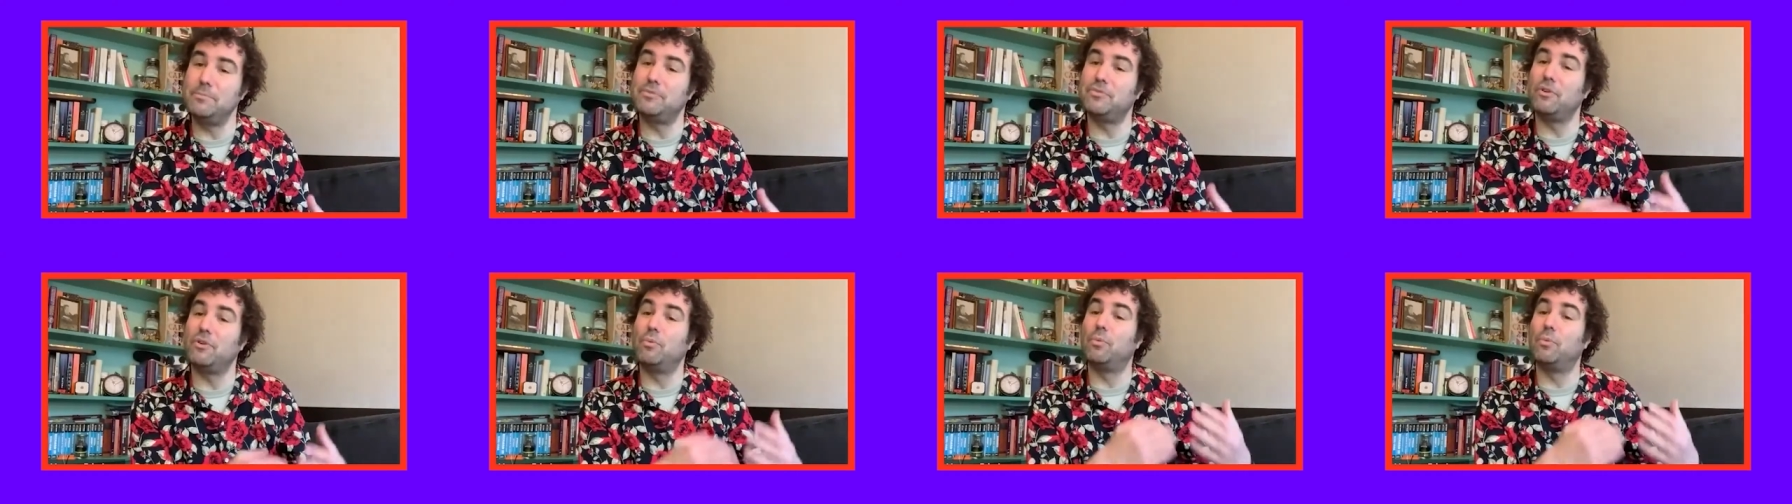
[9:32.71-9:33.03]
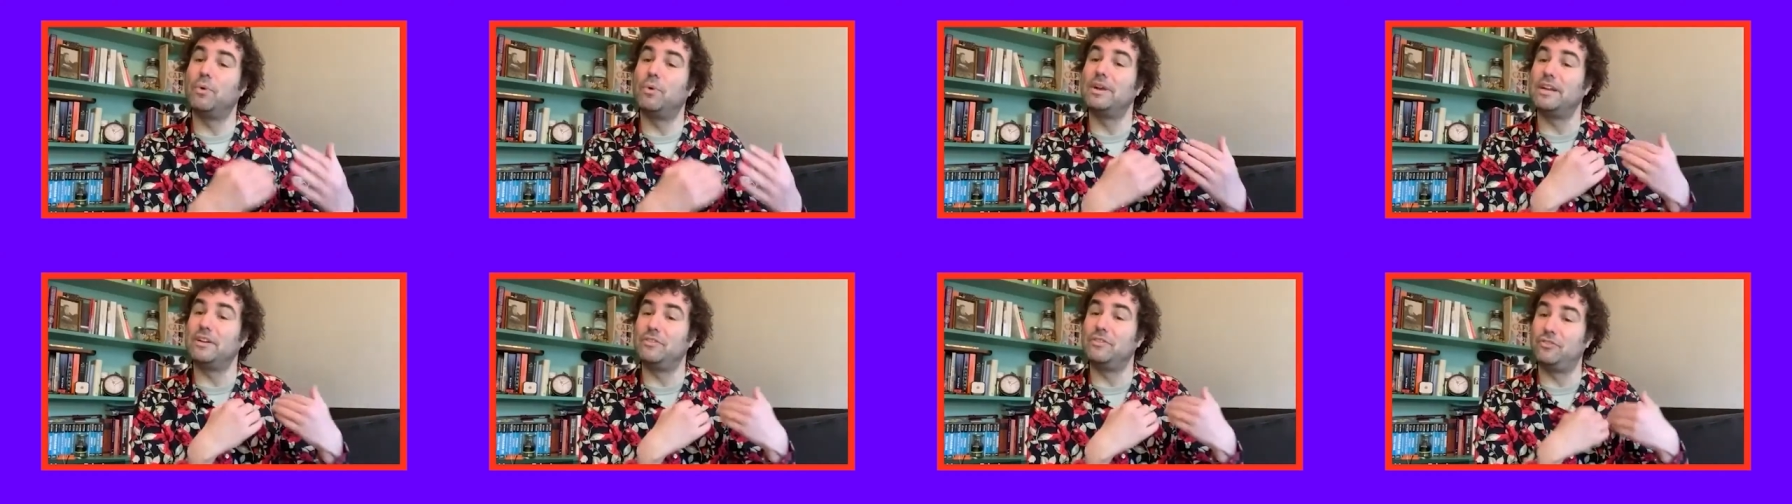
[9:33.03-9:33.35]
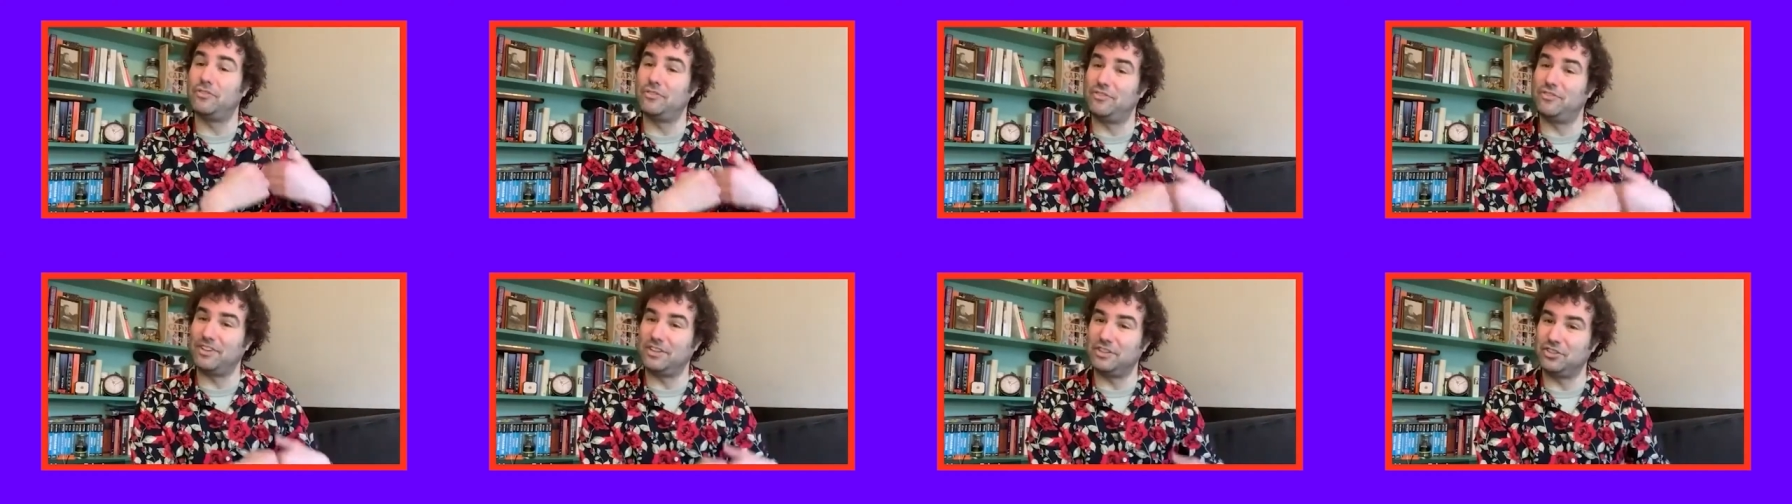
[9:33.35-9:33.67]
So, one
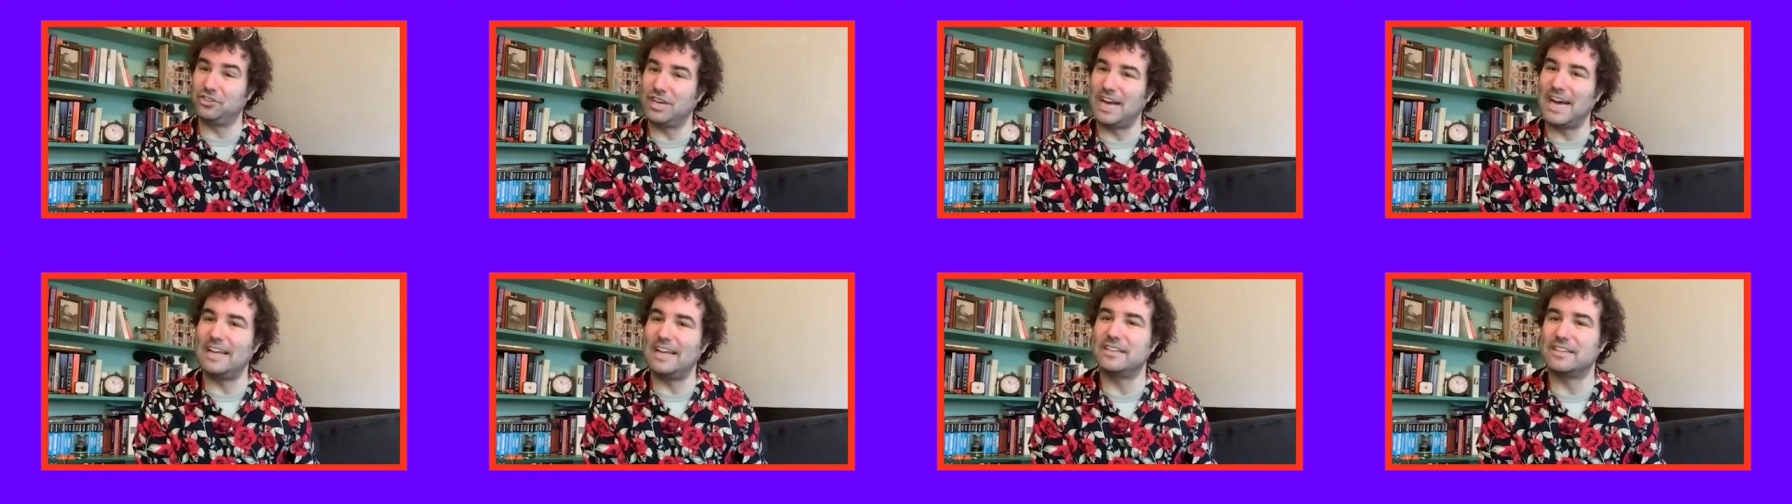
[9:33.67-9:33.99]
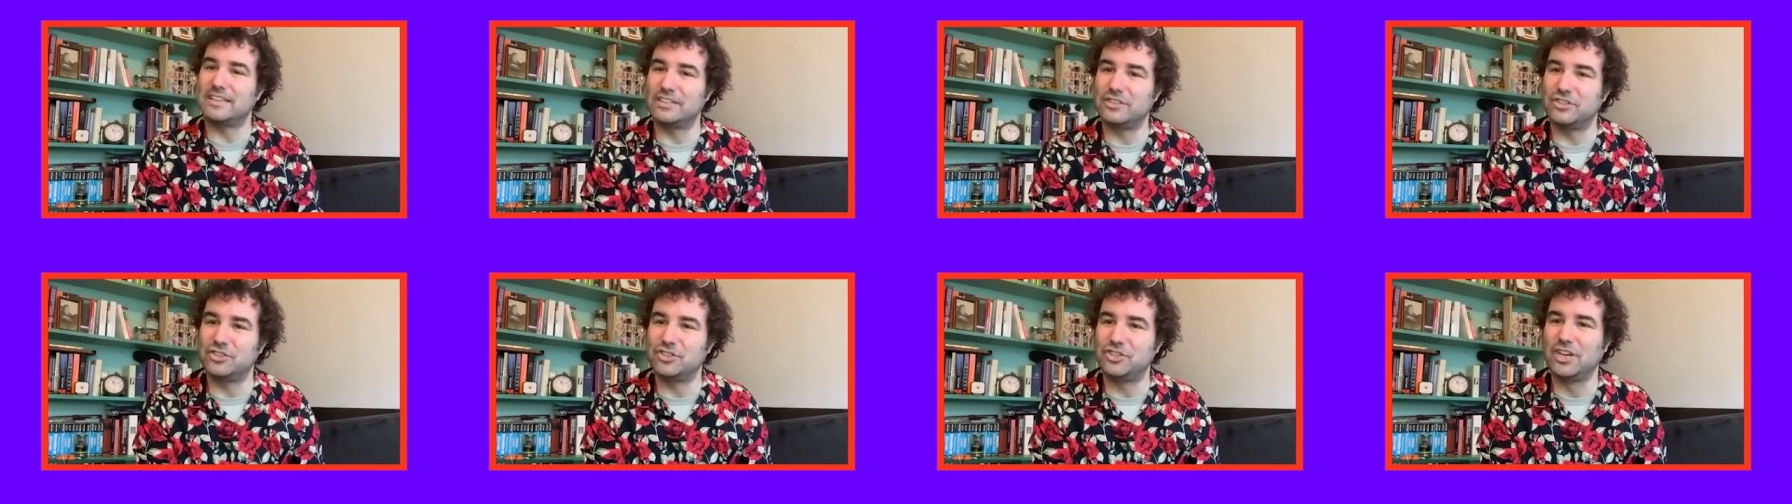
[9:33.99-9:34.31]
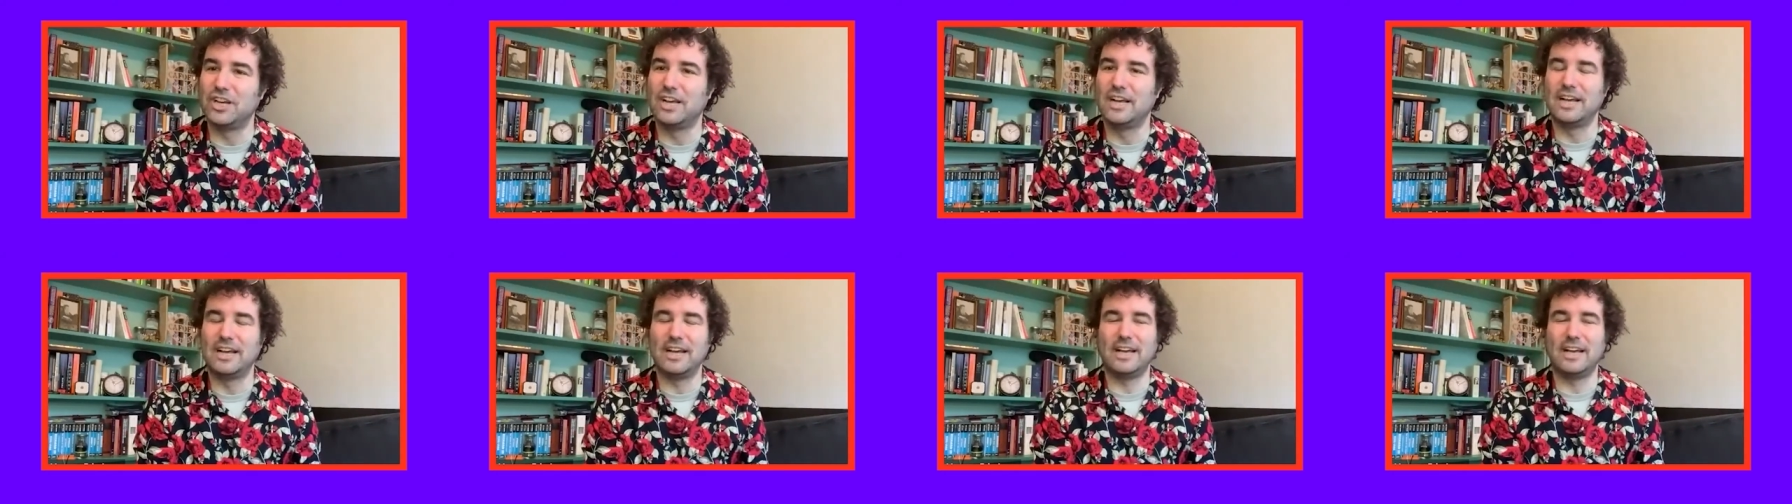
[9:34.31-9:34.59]
interesting challenge